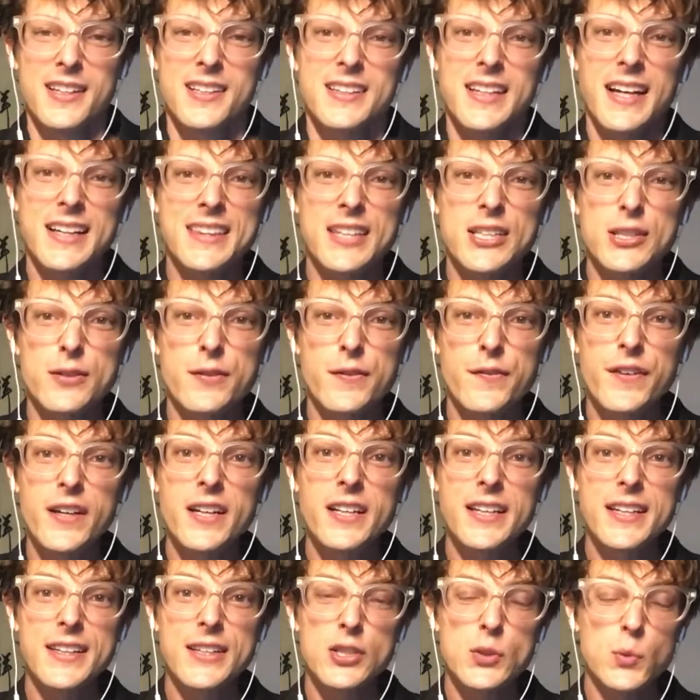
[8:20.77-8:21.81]
like this
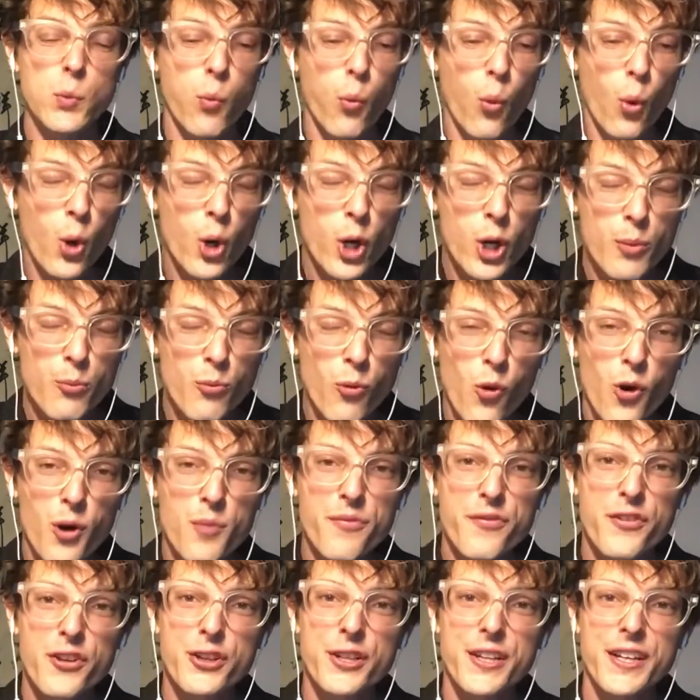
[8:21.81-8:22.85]
feeling, this warm, warm
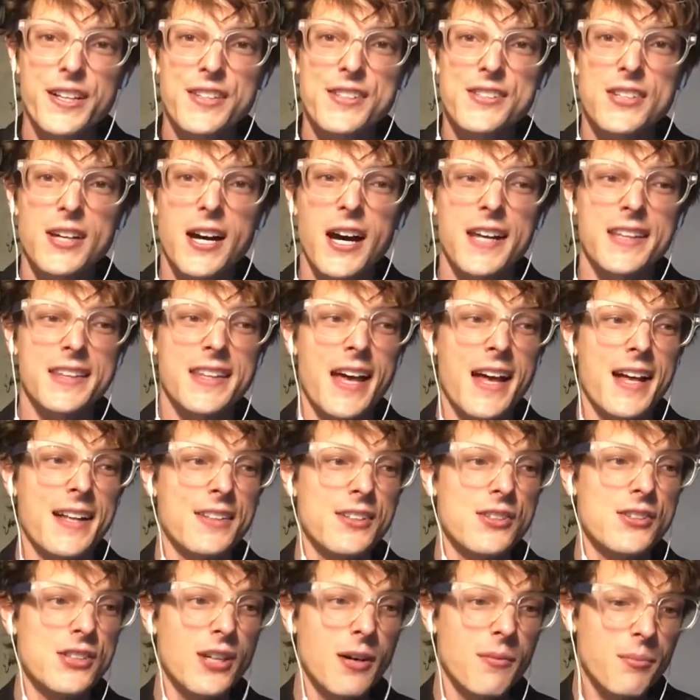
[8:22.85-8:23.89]
feeling inside that
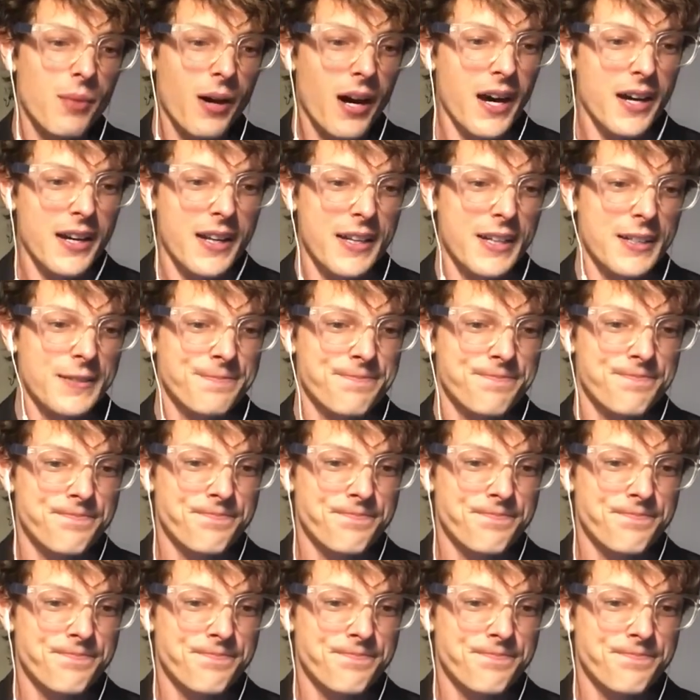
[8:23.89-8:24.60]
somebody